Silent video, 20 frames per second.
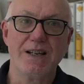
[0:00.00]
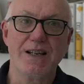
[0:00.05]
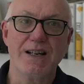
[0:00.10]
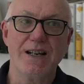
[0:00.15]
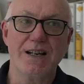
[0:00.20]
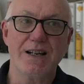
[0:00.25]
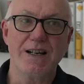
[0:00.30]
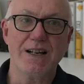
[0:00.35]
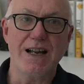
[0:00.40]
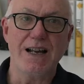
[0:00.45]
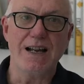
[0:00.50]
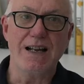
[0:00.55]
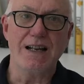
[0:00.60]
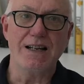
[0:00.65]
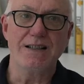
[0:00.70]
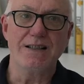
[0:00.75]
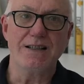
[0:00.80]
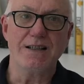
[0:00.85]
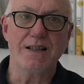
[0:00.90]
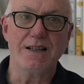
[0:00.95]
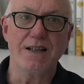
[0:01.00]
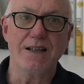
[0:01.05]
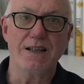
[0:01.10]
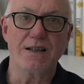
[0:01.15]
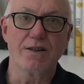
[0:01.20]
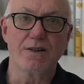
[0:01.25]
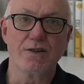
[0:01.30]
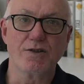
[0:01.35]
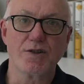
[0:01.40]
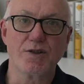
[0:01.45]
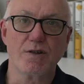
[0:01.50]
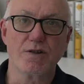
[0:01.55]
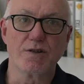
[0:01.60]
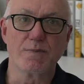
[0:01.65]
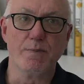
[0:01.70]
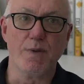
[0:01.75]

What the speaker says: And it controls